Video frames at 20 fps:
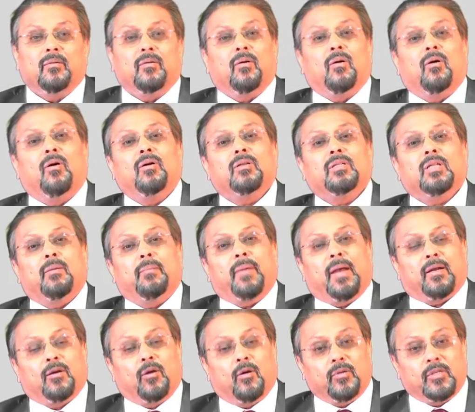or their
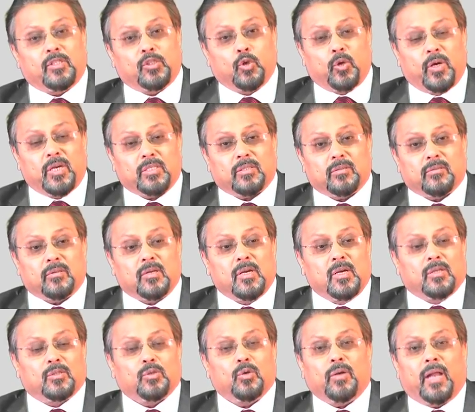background education.
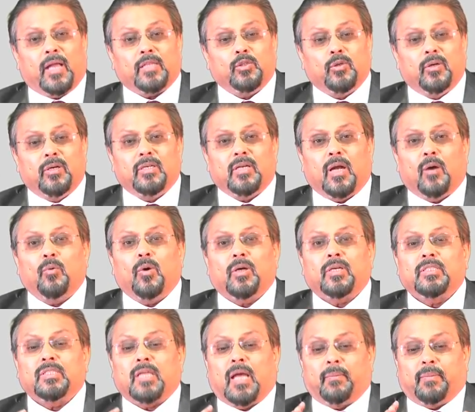So naturally now what
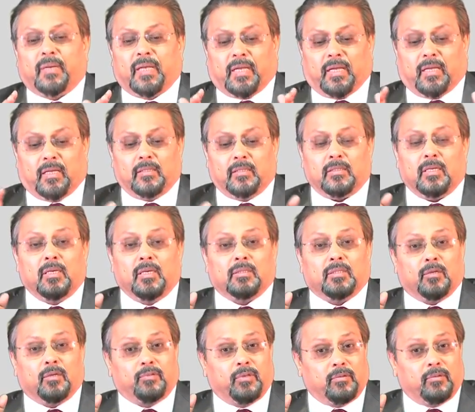is happening is
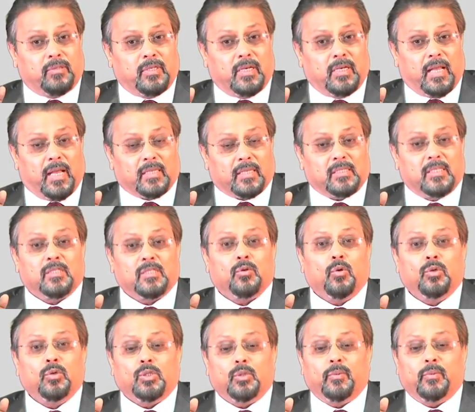that 50 lakhs is
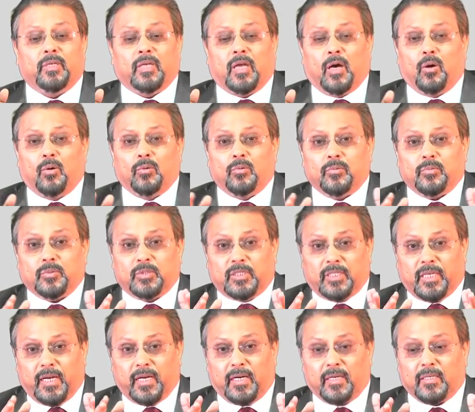going to be now
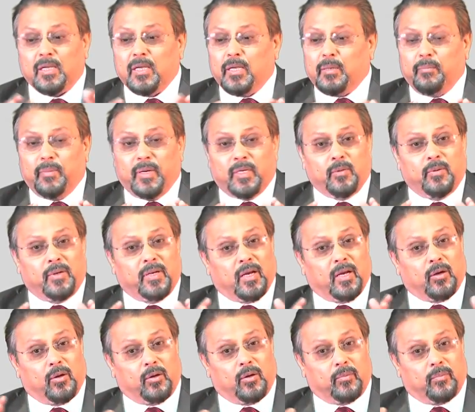shared between
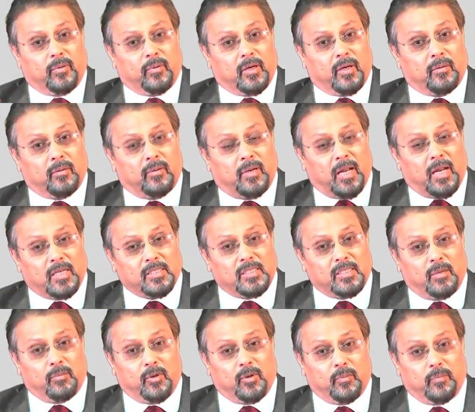a large
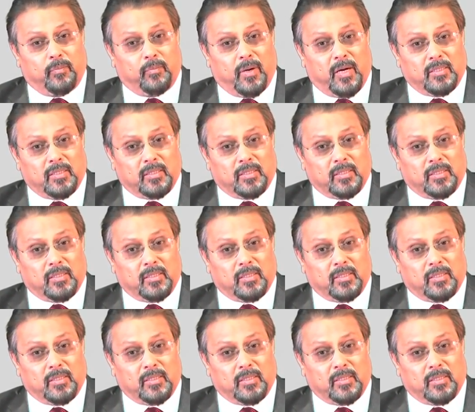number of